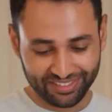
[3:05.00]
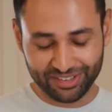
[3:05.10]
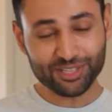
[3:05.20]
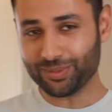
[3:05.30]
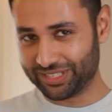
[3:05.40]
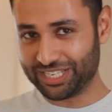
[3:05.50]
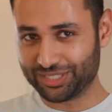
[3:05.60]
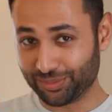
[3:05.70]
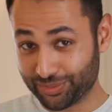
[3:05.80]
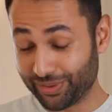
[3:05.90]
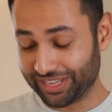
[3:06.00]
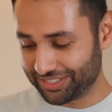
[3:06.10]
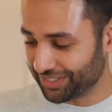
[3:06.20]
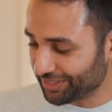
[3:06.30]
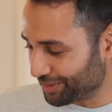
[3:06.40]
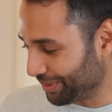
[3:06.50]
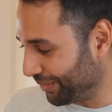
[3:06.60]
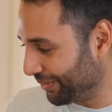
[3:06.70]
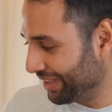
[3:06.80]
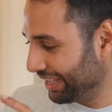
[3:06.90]
here's what the TikTok was really excited
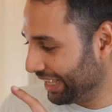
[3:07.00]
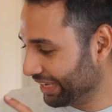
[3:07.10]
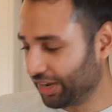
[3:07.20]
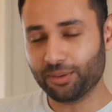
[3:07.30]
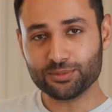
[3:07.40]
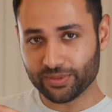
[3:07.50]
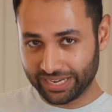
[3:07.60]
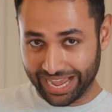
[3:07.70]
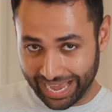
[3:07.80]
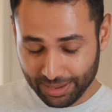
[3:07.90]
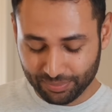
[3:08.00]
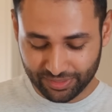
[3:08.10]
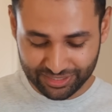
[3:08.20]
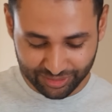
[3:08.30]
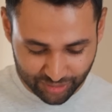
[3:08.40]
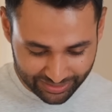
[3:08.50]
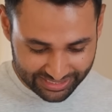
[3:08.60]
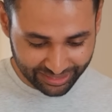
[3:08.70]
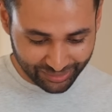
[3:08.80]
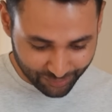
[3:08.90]
about. It comes with an app that tells you
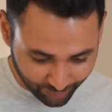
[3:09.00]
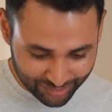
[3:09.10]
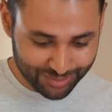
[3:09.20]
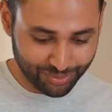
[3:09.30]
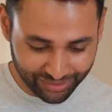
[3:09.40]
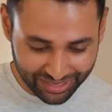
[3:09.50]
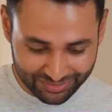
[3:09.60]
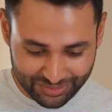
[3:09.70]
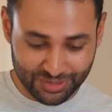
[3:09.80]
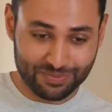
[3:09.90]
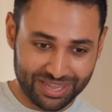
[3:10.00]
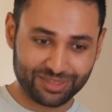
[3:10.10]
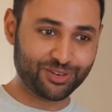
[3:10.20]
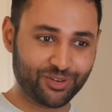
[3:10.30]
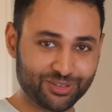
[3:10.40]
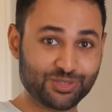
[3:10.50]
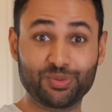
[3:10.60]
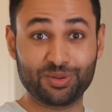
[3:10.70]
exactly what to put in to make the drinks you want to